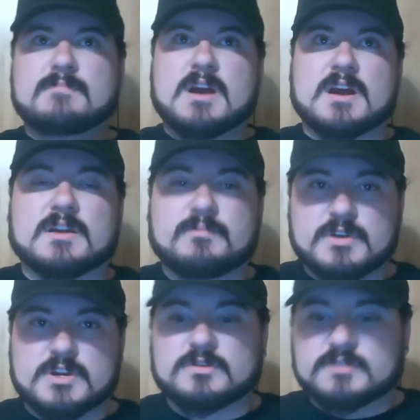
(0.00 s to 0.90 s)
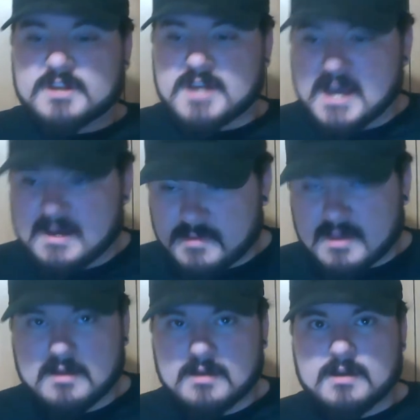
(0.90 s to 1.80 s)
American-produced
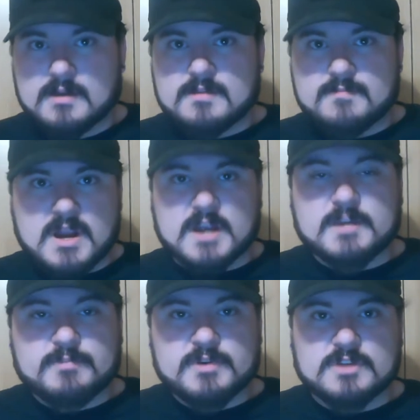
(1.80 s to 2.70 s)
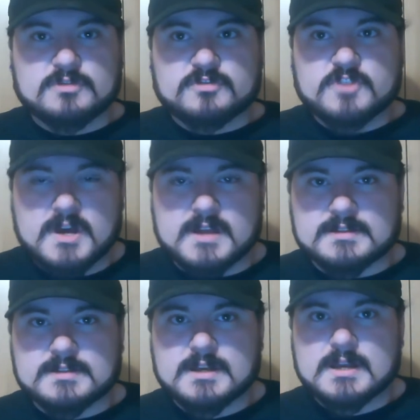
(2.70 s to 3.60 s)
economy, American-produced goods.